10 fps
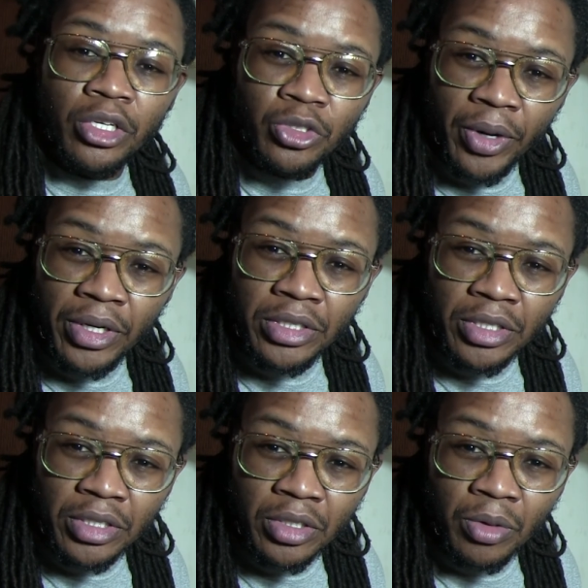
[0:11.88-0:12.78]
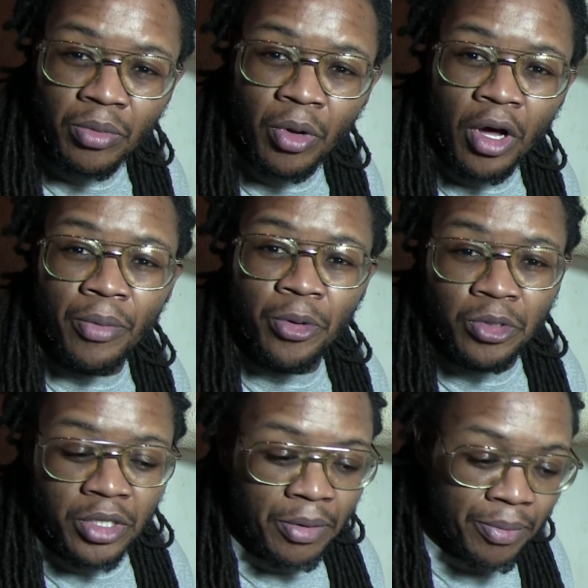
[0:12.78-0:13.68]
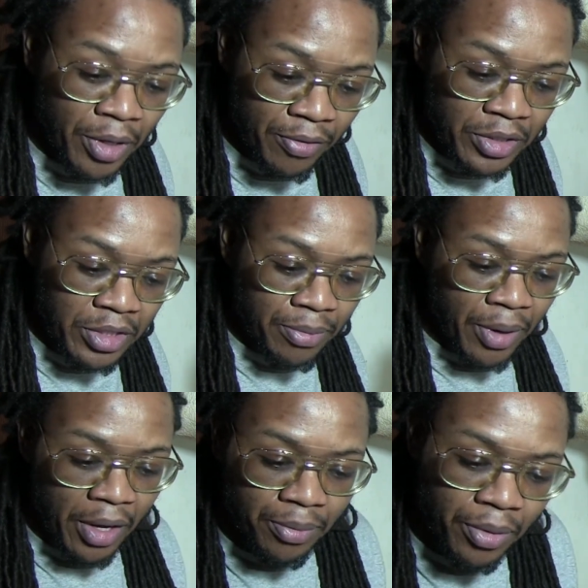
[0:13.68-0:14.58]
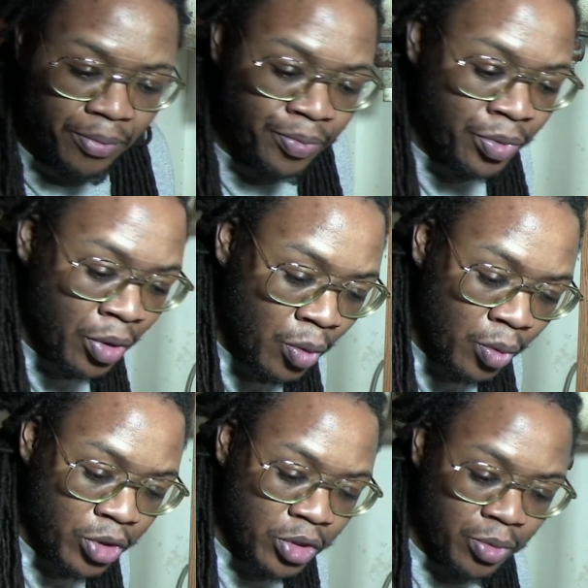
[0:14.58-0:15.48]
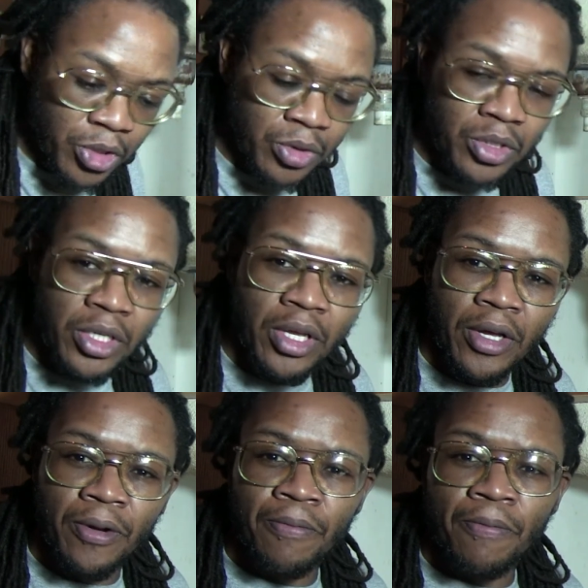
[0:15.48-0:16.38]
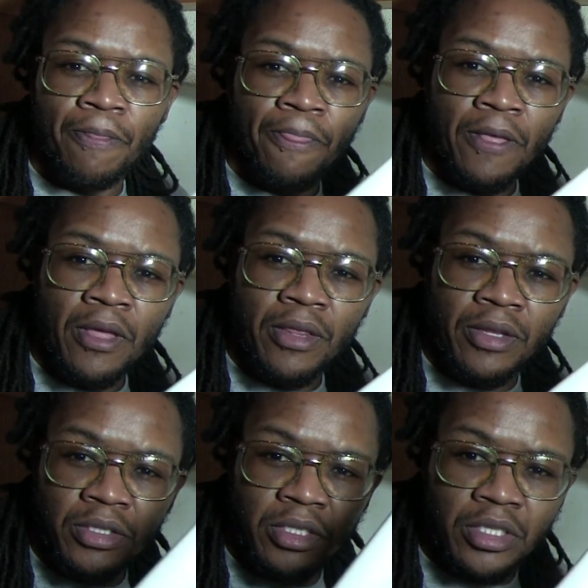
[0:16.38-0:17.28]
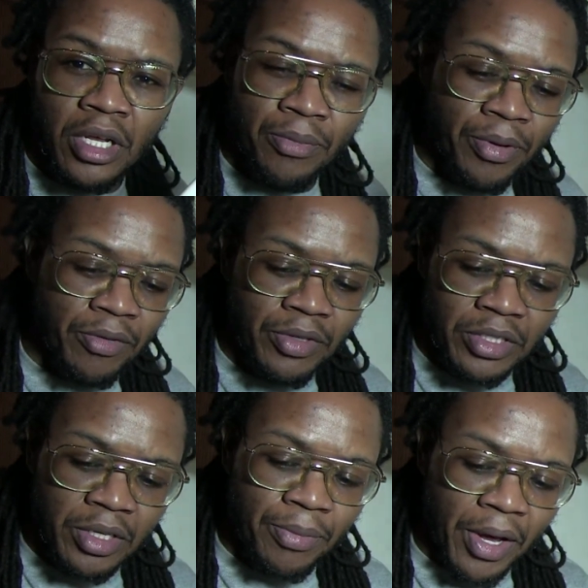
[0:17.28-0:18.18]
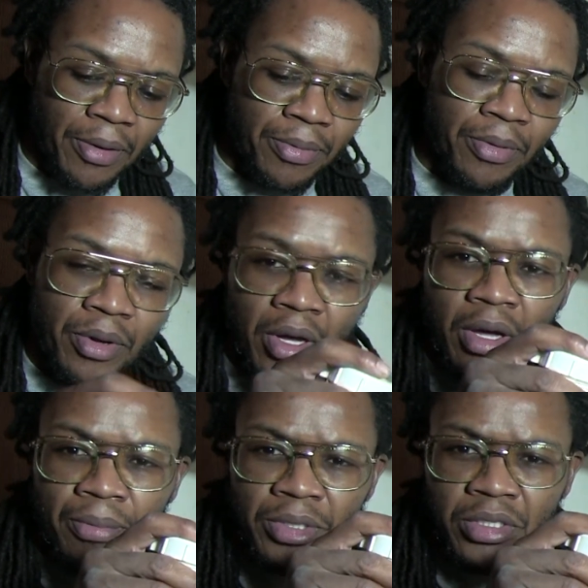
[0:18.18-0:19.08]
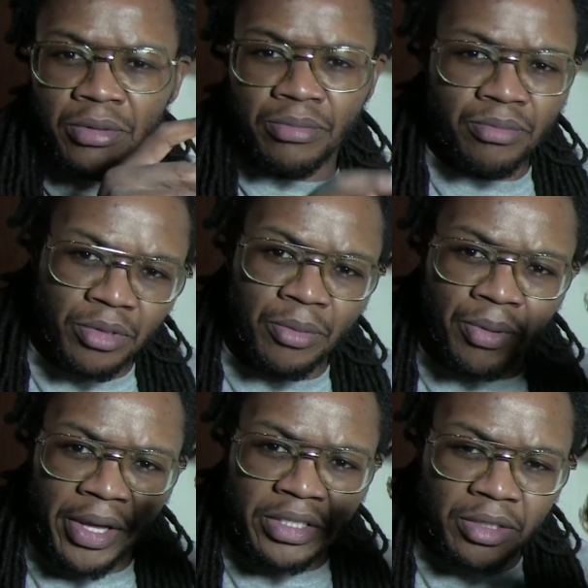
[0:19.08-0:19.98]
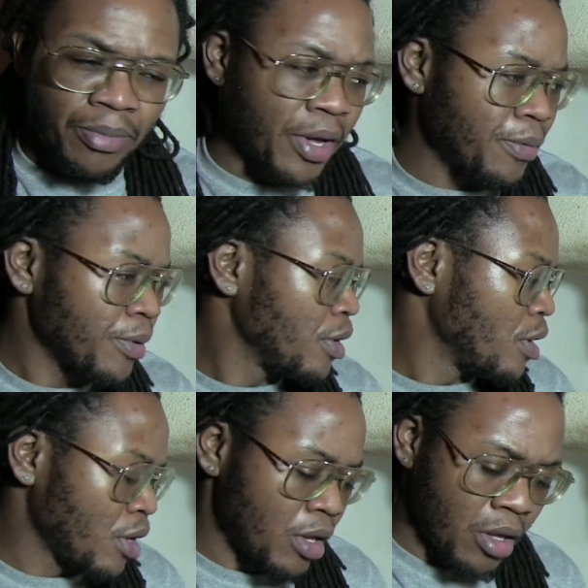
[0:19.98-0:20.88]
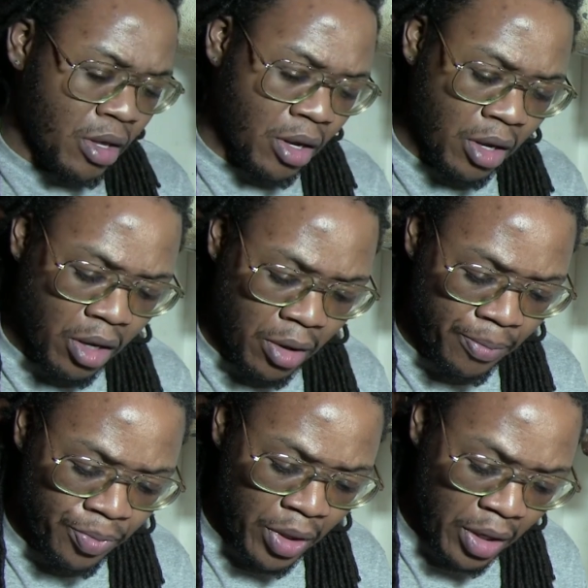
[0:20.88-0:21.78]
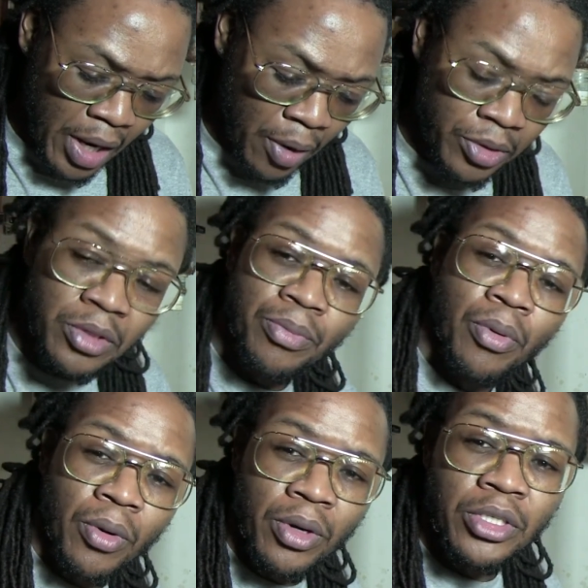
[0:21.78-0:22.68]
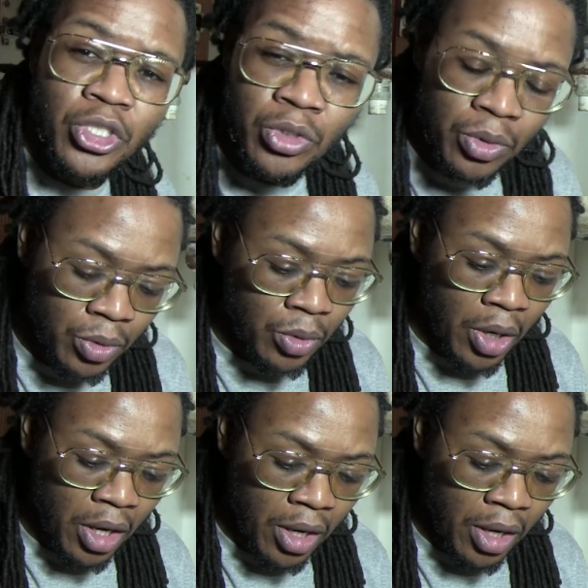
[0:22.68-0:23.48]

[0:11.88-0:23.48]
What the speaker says: a drainage system using PVC pipe, which is what you see here. This is a PVC pipe. It's the plastic pipe. Now it's important to